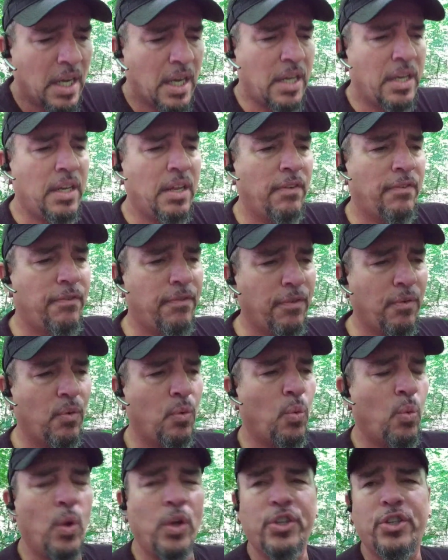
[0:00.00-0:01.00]
And if
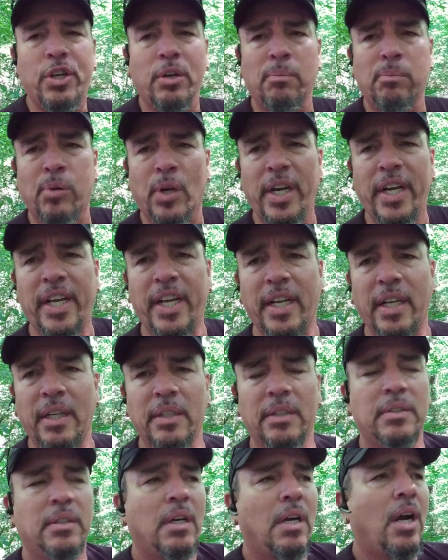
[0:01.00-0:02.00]
what you're breeding
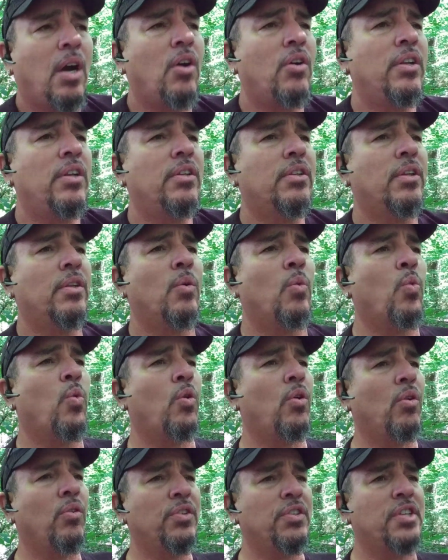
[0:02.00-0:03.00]
out into the
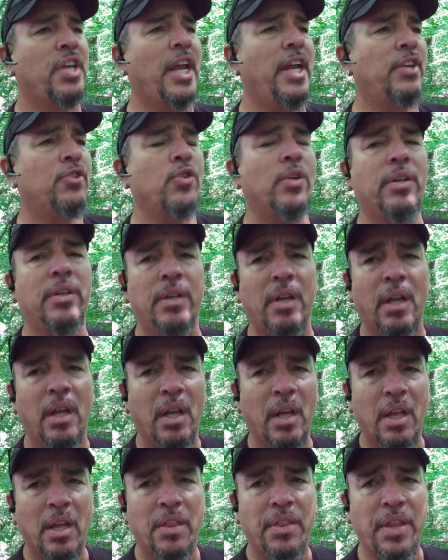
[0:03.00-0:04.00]
world is hatred,
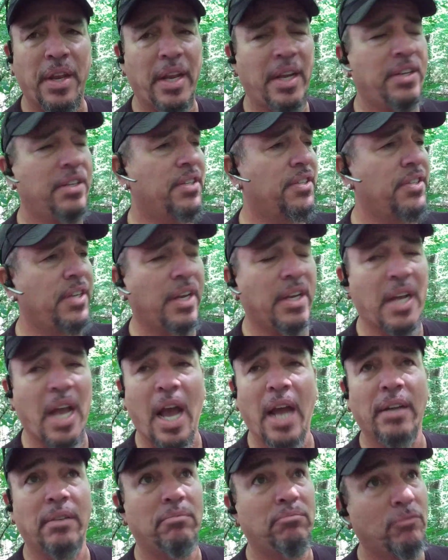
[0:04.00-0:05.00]
then I just say,
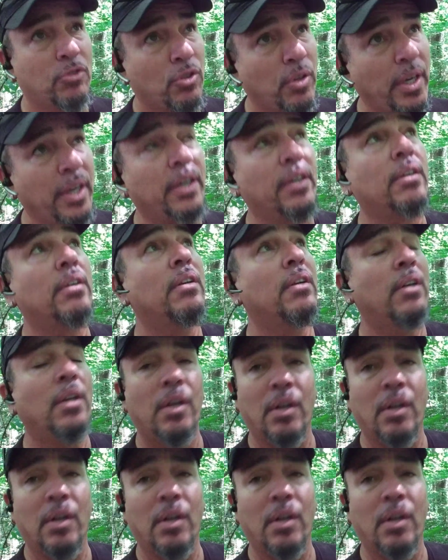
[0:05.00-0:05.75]
God, Creator,